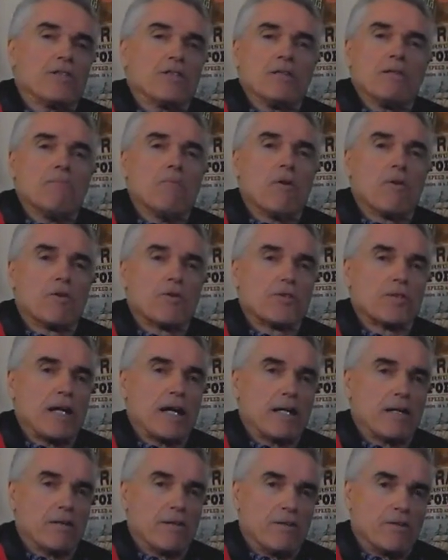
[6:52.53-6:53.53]
On a
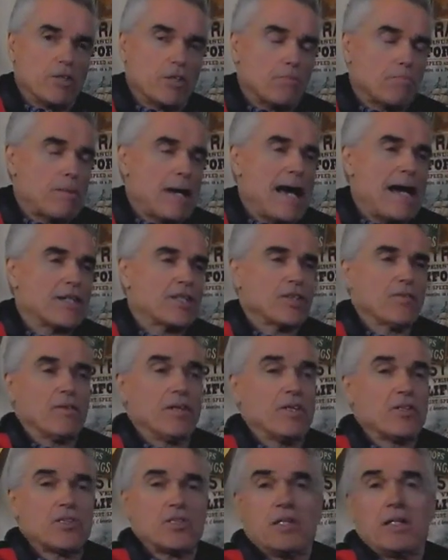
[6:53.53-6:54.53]
motorcycle, you're just
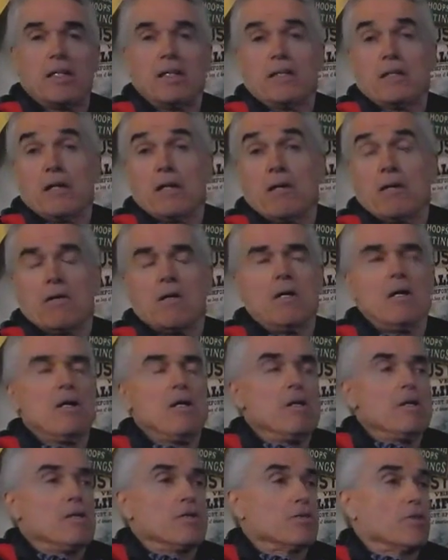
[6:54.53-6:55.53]
passively sitting there,
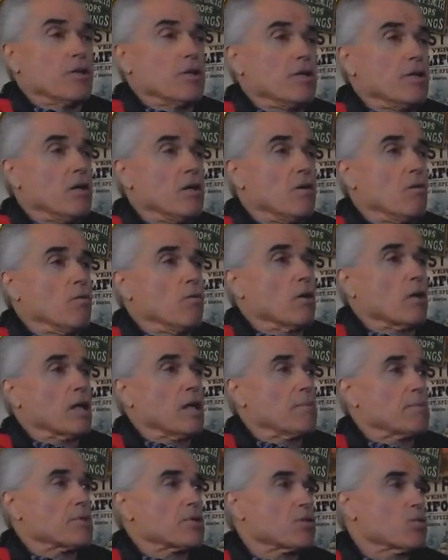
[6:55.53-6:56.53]
so you don't work
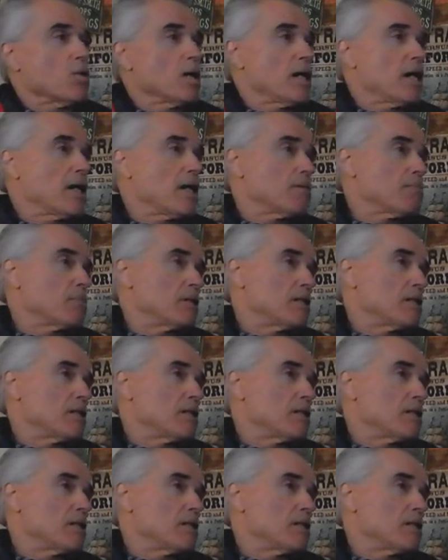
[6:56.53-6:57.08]
up a sweat.